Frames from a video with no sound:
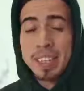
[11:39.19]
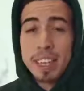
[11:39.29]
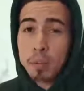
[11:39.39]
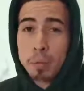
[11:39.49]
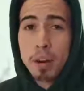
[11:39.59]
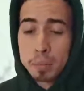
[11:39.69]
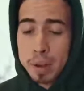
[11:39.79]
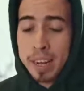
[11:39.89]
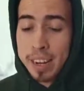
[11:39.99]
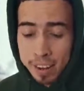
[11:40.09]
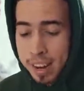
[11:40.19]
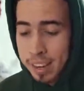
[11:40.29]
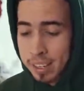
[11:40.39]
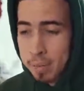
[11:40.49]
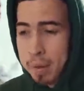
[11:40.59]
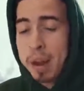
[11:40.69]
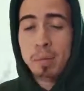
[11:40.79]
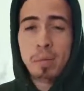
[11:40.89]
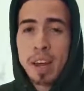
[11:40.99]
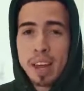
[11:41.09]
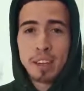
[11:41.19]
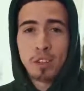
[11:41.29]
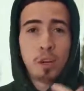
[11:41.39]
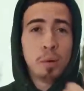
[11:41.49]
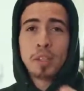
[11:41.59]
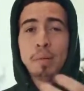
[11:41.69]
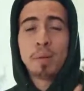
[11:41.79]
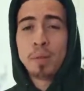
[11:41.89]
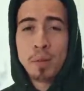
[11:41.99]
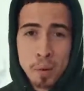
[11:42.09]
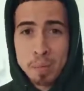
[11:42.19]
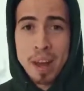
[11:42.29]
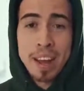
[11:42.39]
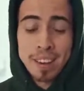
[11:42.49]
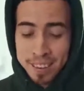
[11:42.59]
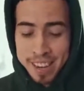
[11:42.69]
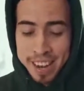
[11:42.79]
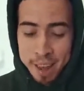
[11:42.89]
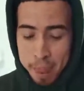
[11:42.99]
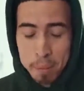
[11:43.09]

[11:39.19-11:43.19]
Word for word: Basically, that's what brought us back here, guys. Mine, uh, Joe wasn't able to record mine, okay?